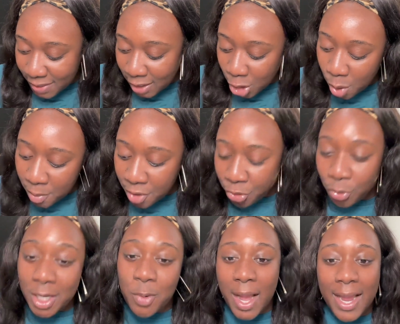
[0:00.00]
And the number
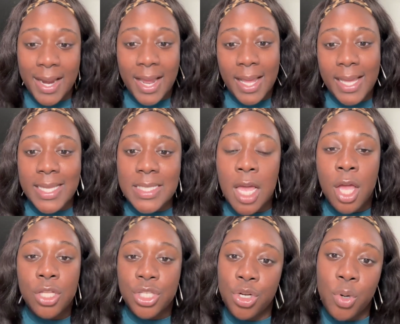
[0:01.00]
three way is
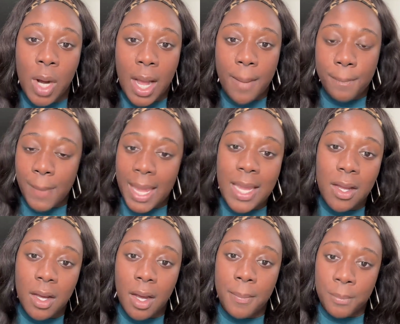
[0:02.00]
to make